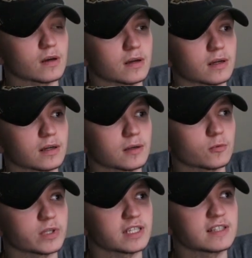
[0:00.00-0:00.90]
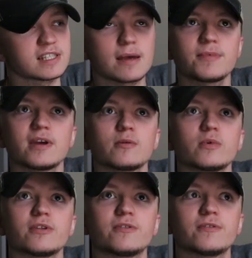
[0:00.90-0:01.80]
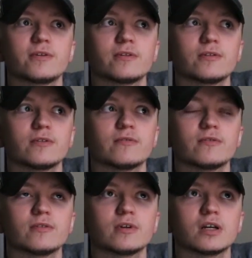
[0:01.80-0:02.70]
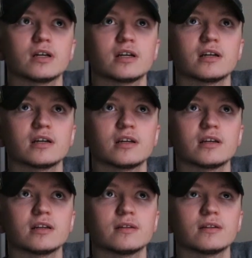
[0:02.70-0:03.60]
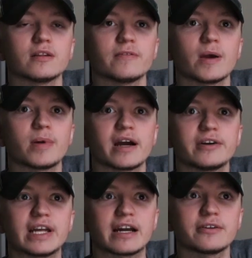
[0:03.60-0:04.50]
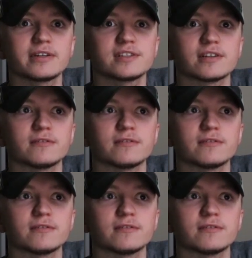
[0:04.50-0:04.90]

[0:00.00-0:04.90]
we did the same thing with the Vampire Diaries.